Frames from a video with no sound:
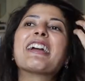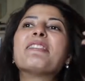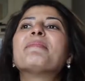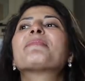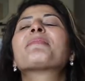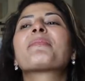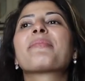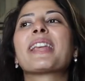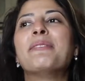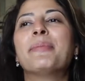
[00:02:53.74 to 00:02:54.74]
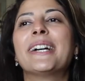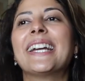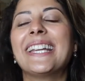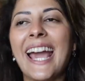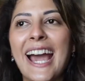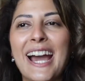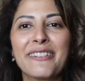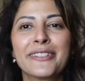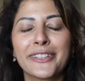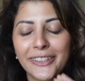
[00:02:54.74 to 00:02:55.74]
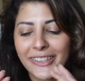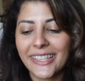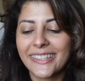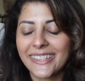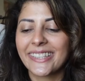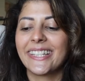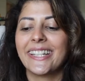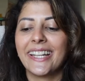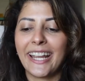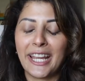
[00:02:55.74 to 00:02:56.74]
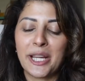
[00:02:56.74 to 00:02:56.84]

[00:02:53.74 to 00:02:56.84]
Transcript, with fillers: um, but yeah, after Italy,